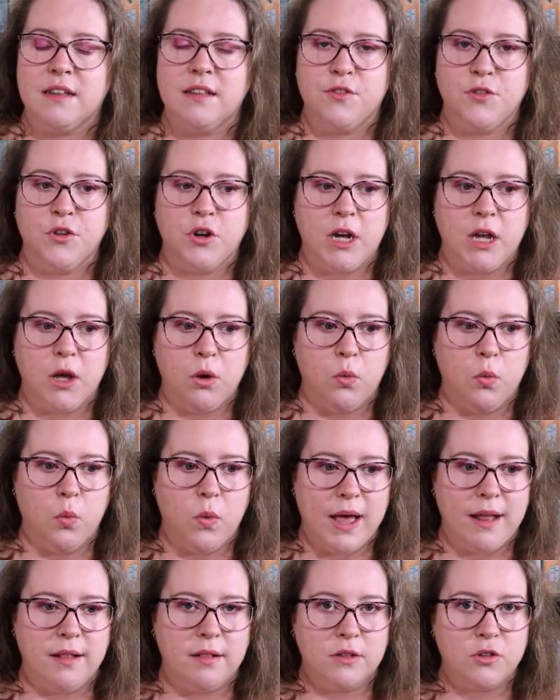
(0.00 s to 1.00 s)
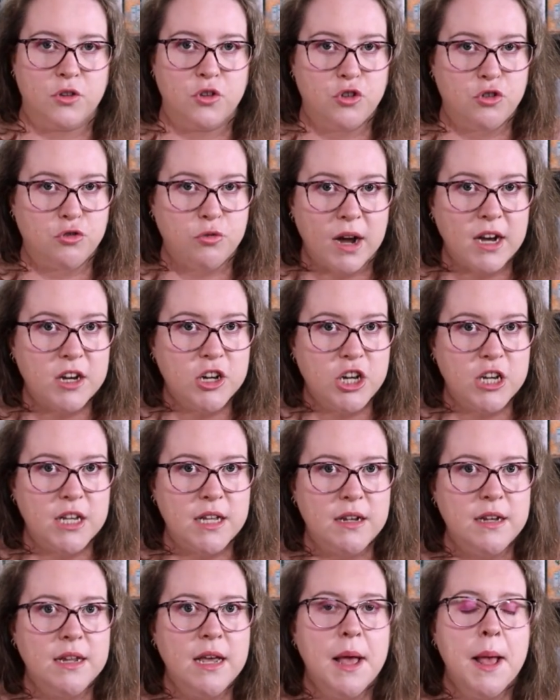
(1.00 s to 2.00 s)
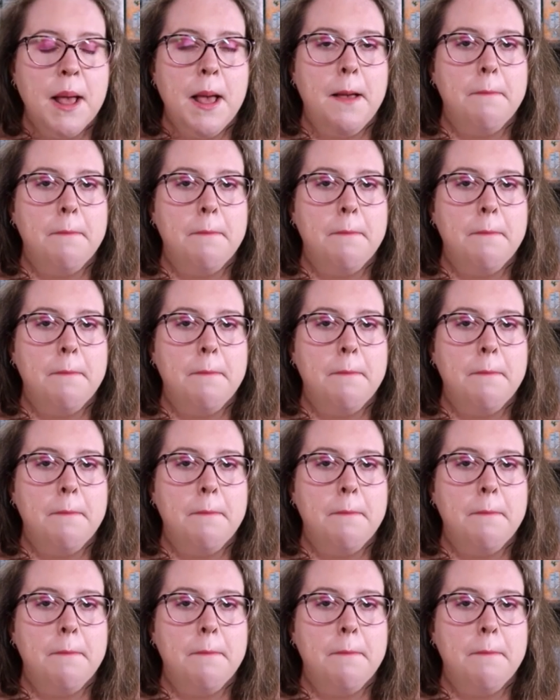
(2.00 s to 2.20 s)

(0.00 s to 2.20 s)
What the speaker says: It is very well structured,